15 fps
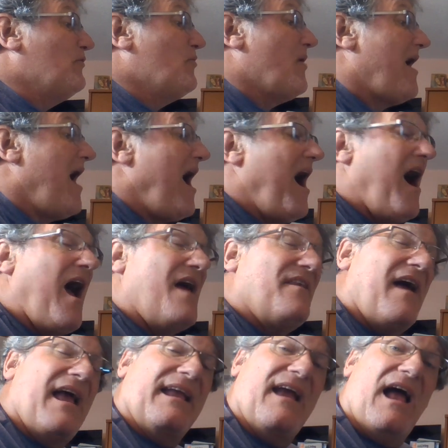too
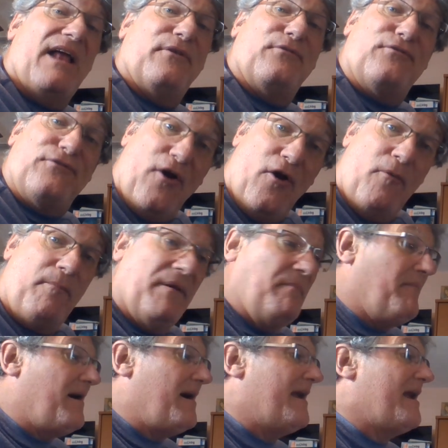hot. I got soap
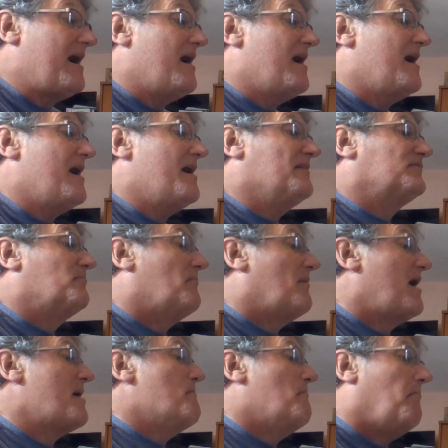in my eyes.
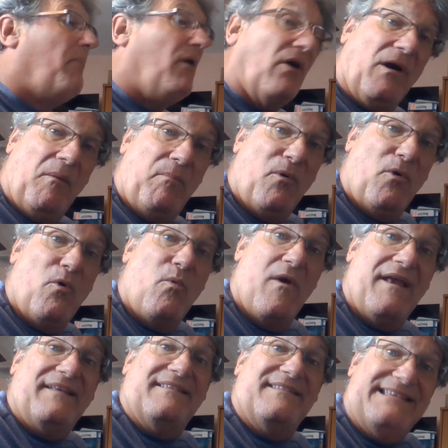My marble
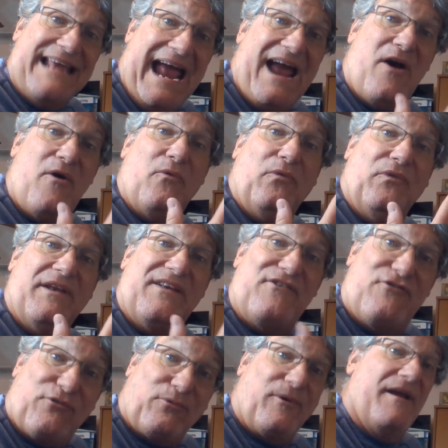went down the
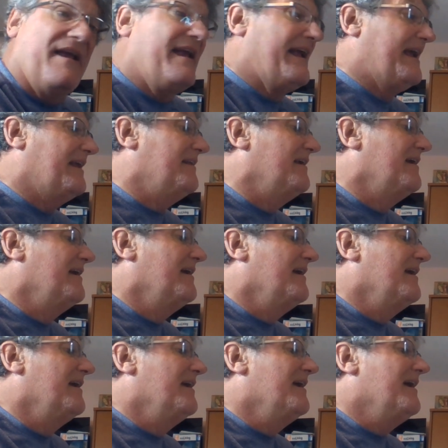drain.
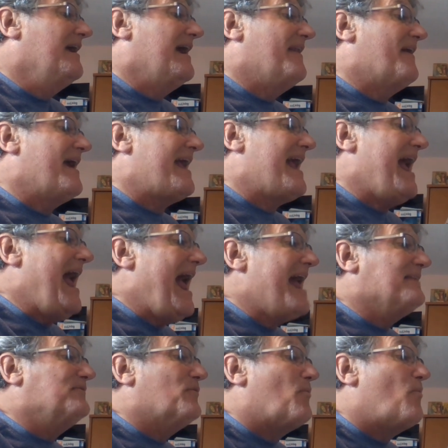And I
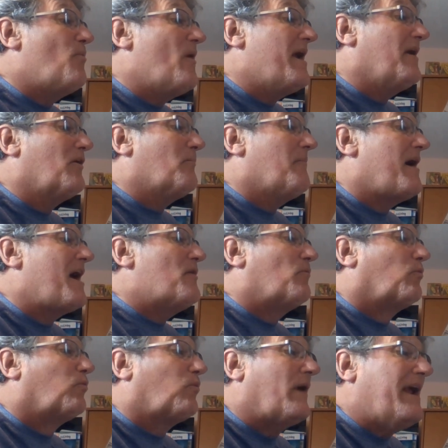had to wear my
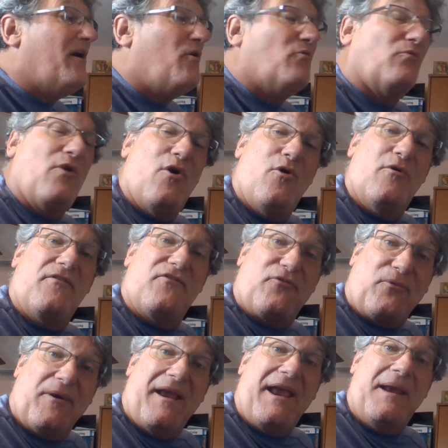railroad
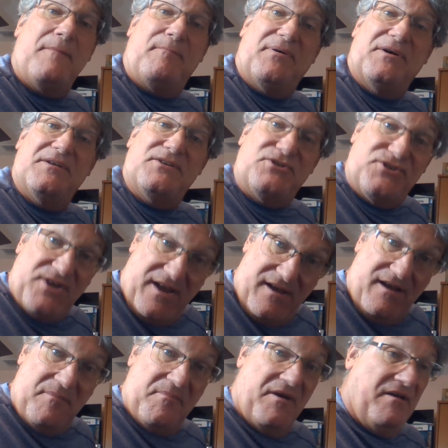train
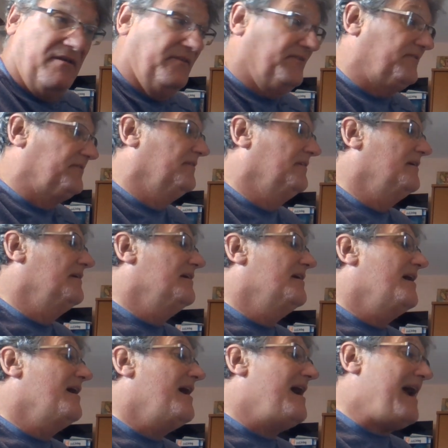pajamas.
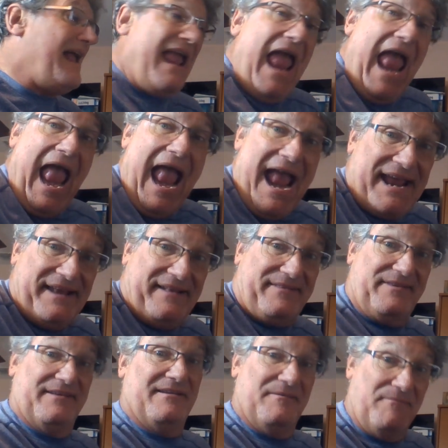I
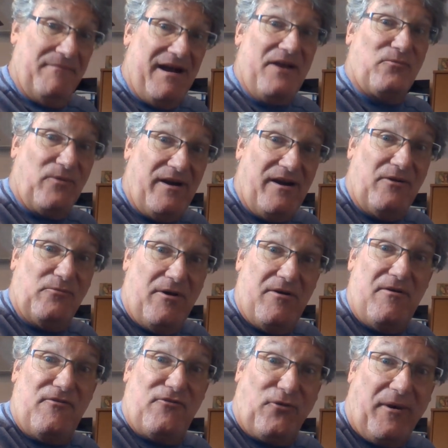hate my
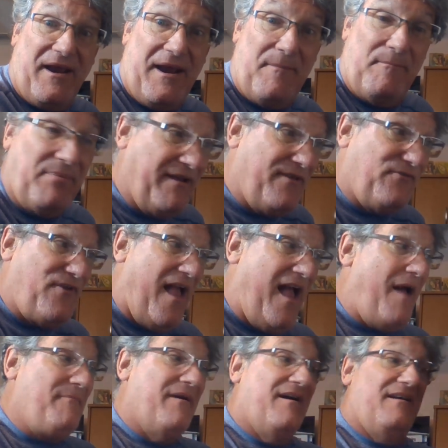railroad train
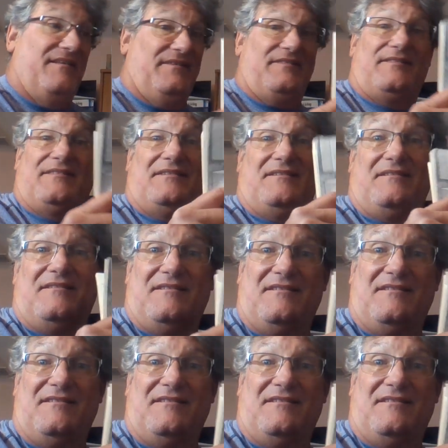pajamas.